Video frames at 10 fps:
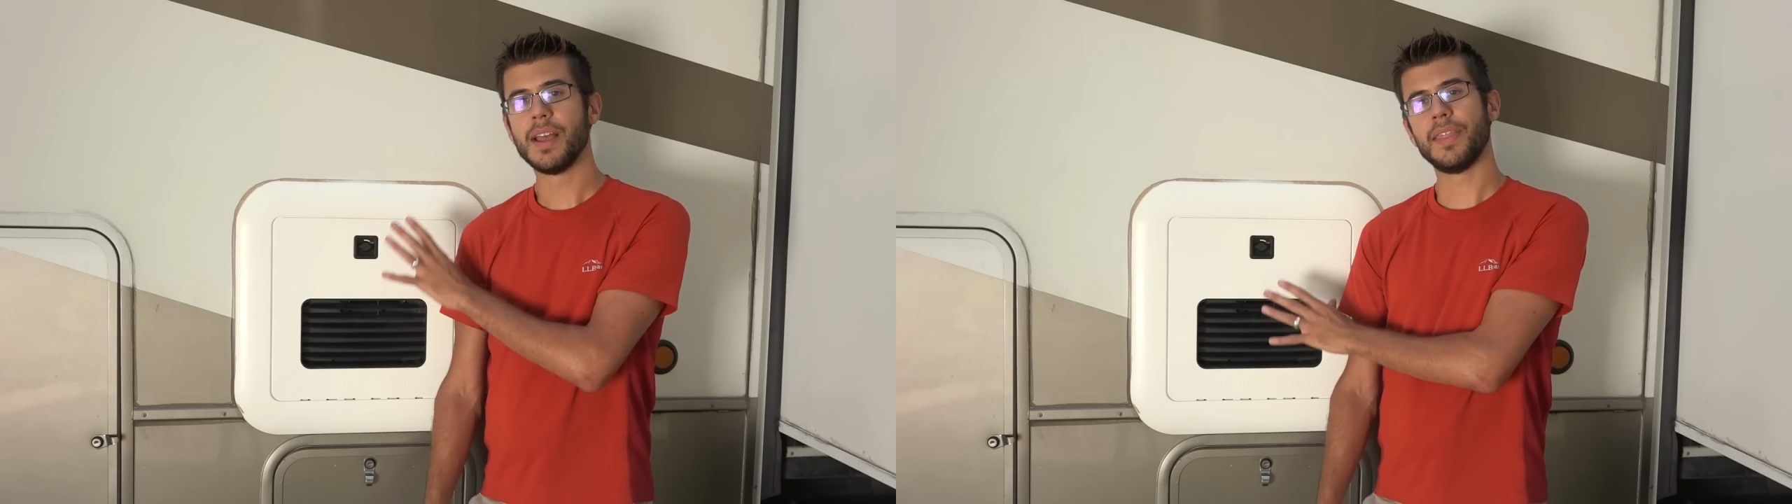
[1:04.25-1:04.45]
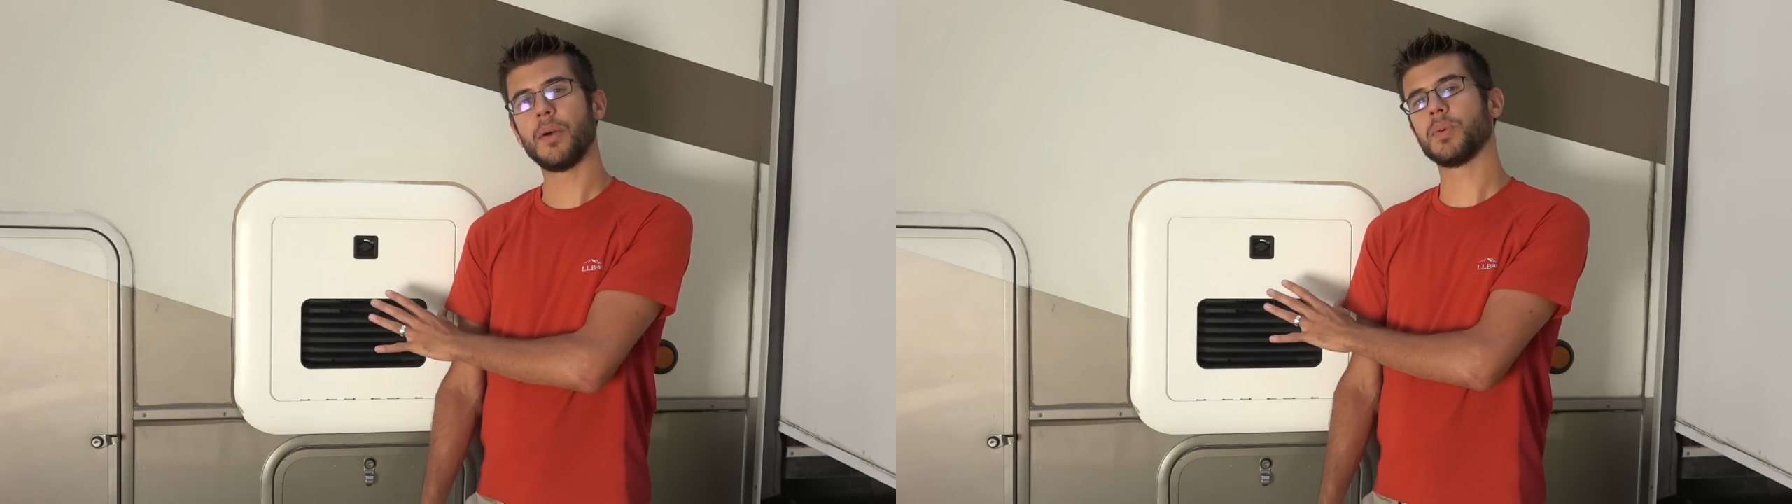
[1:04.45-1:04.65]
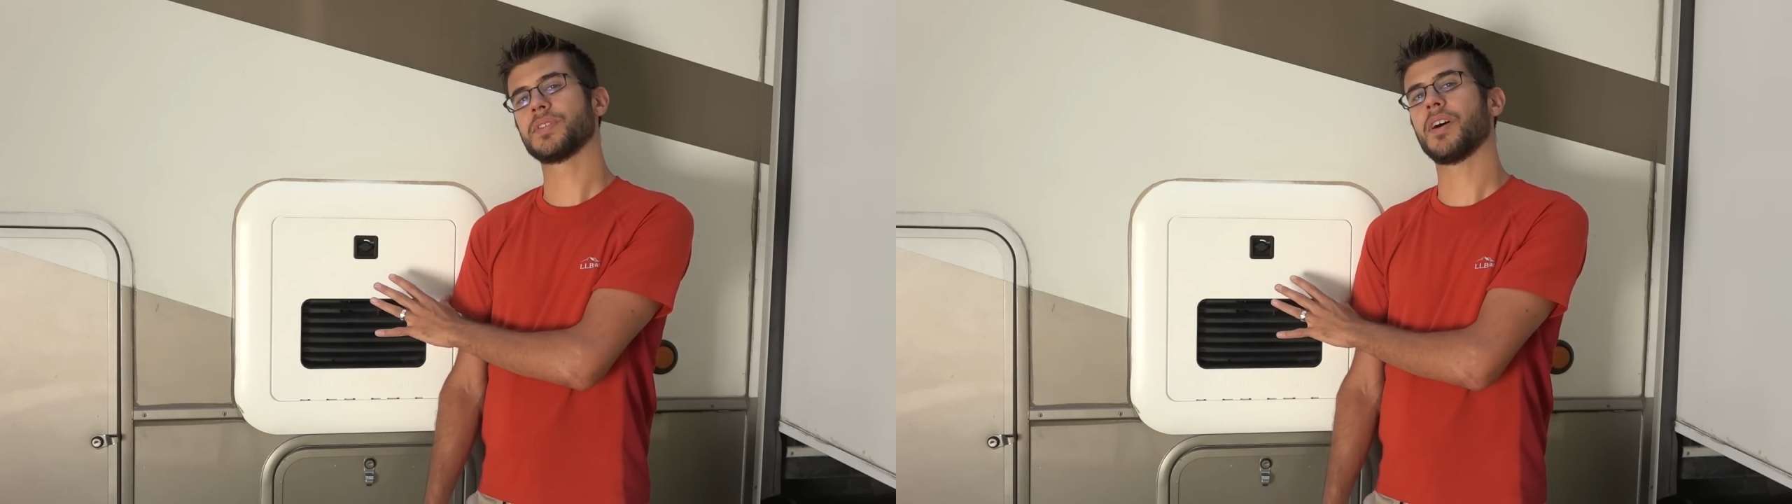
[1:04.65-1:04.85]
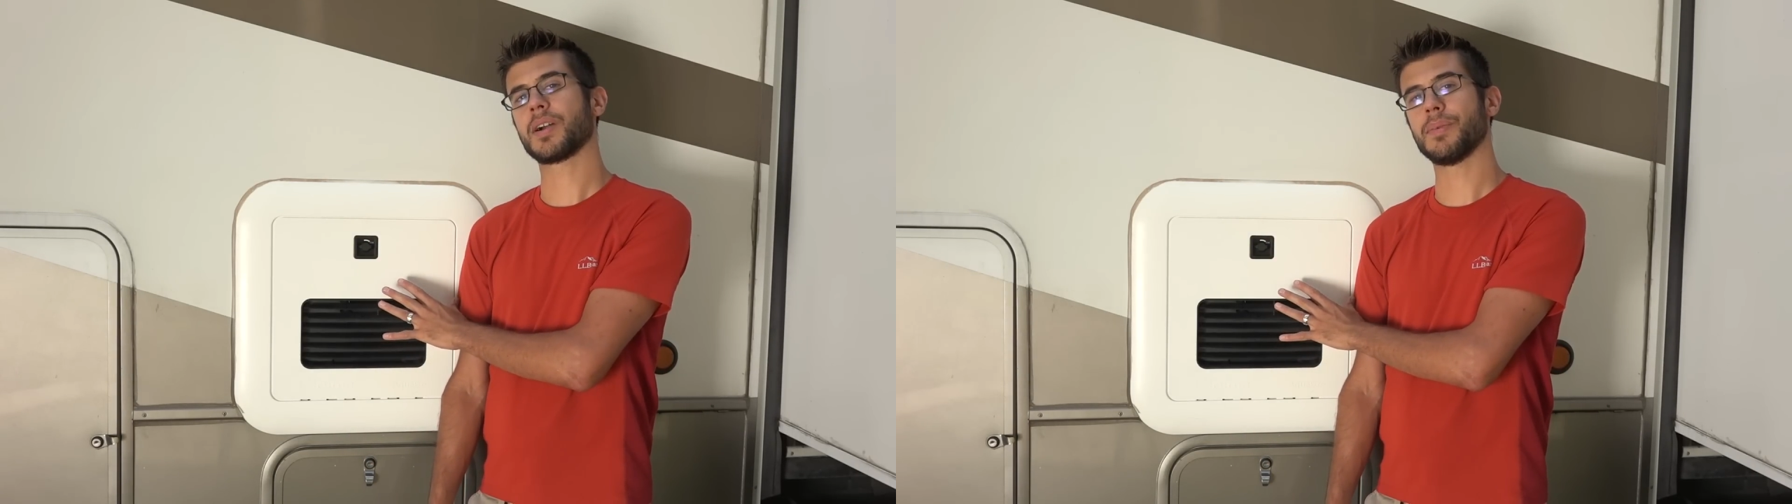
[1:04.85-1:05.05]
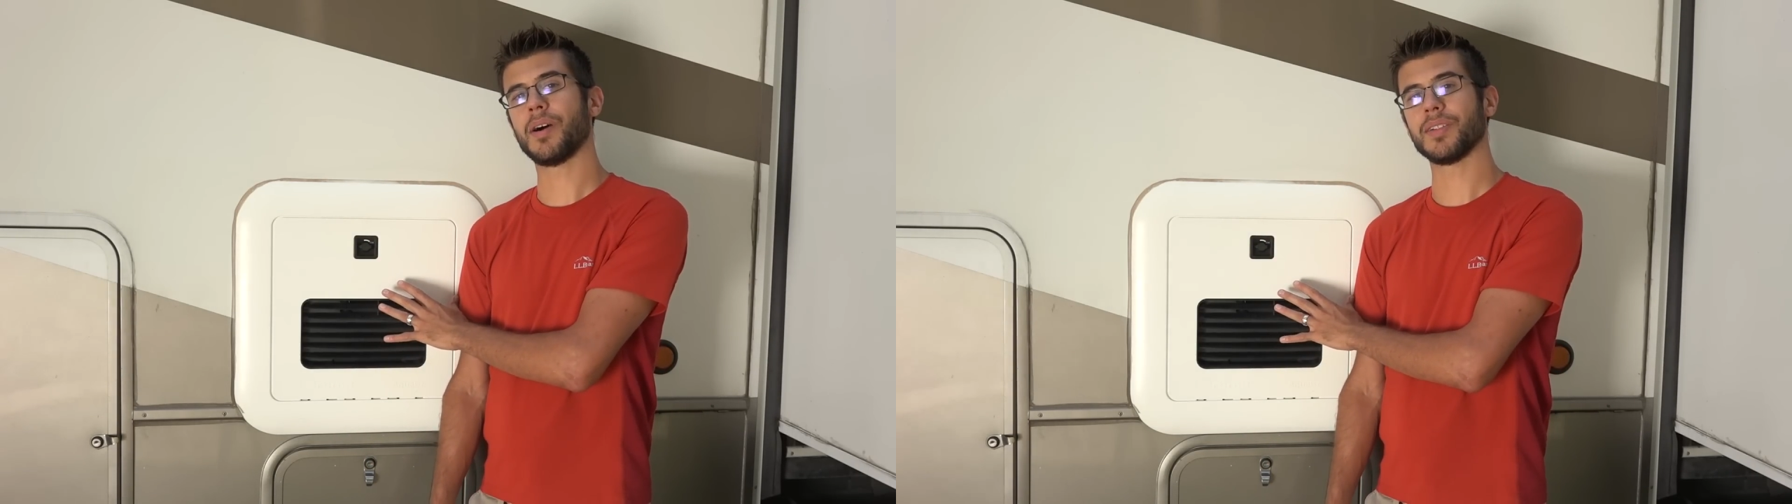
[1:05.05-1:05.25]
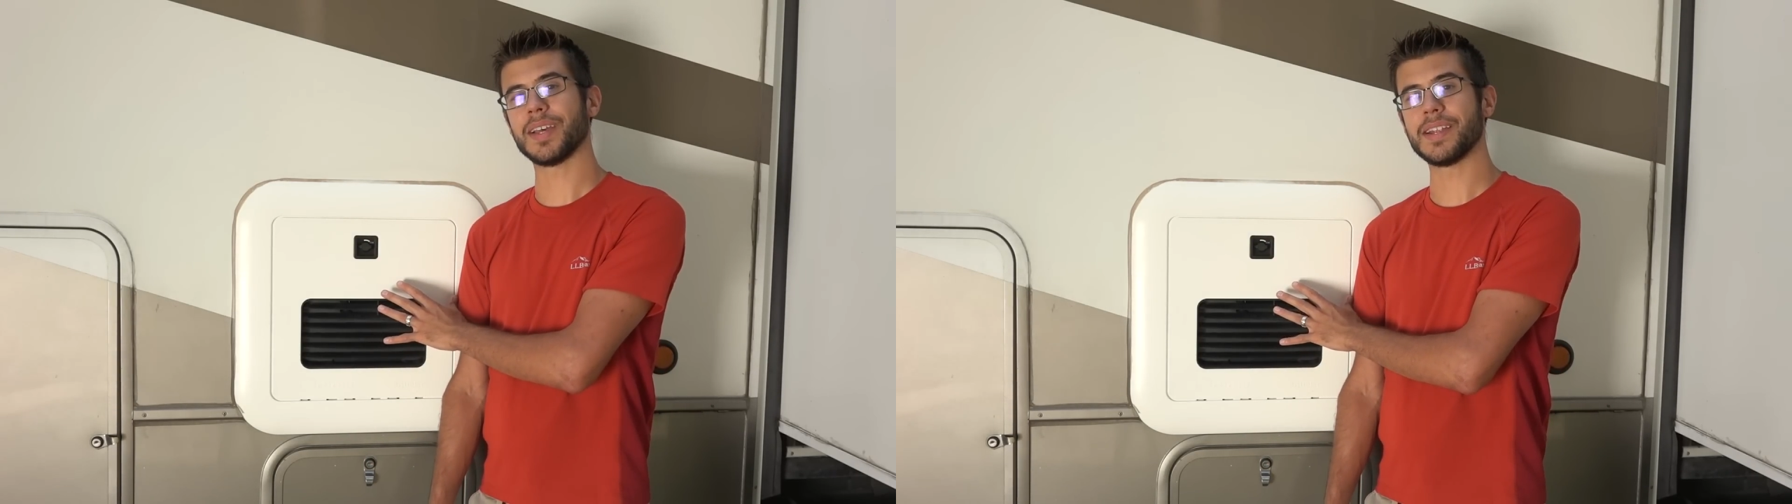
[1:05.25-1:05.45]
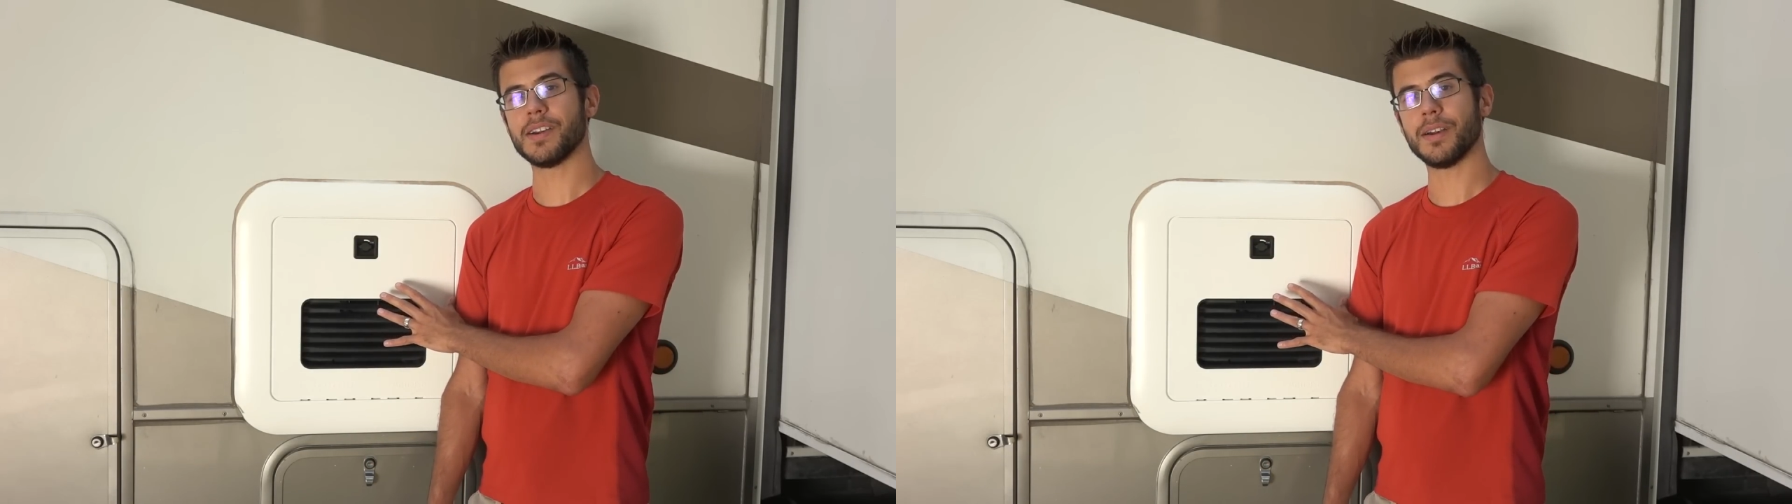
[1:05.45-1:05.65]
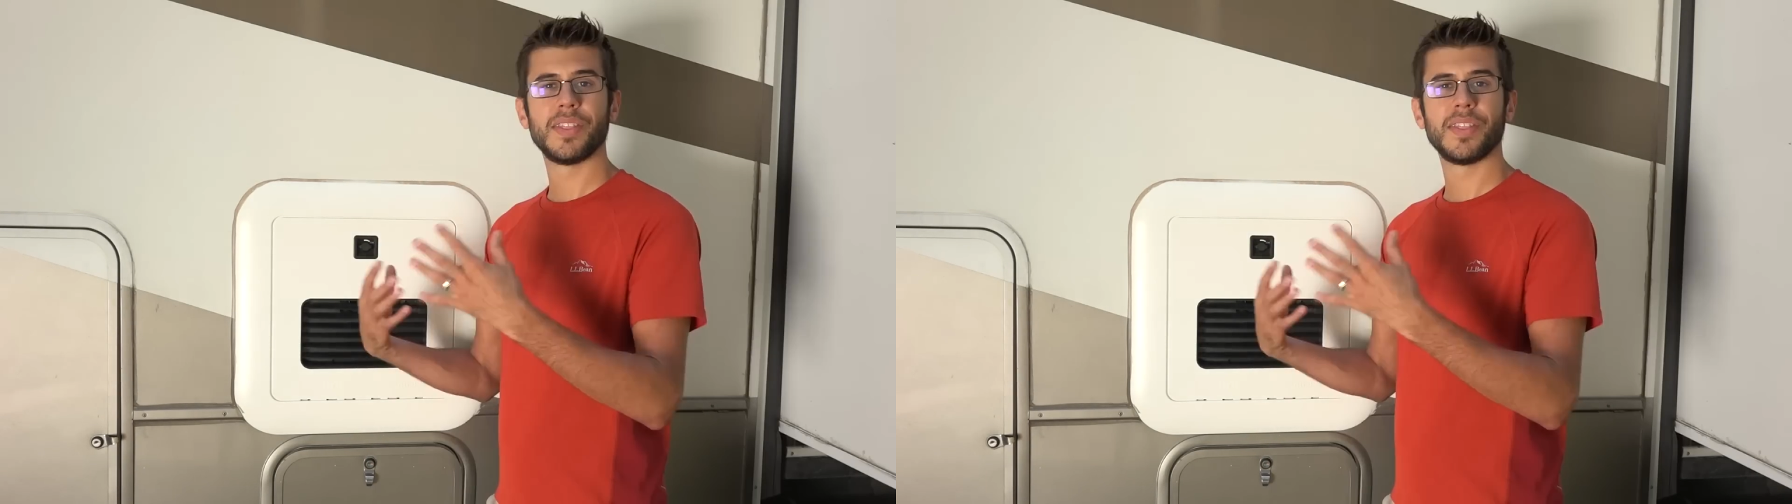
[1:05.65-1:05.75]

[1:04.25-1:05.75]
that we'll talk about later.